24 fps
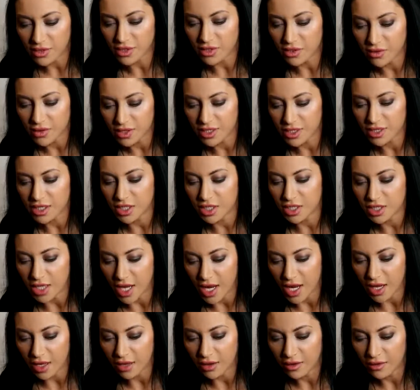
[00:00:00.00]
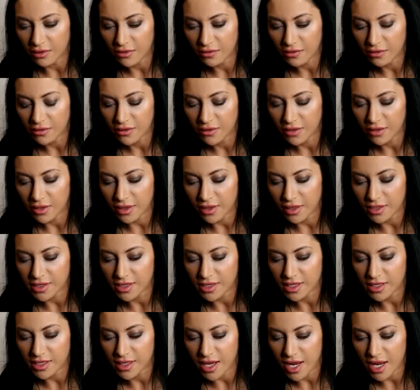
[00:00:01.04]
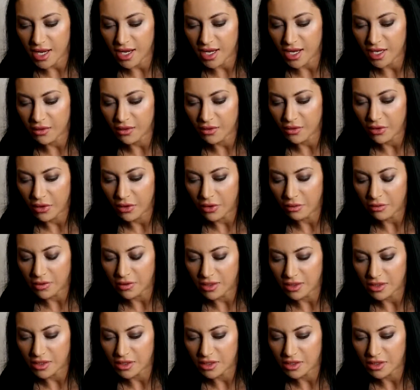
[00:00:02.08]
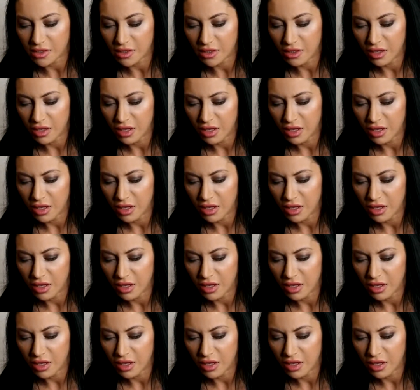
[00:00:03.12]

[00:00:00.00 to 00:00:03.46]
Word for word: loses its shell, is it naked or homeless?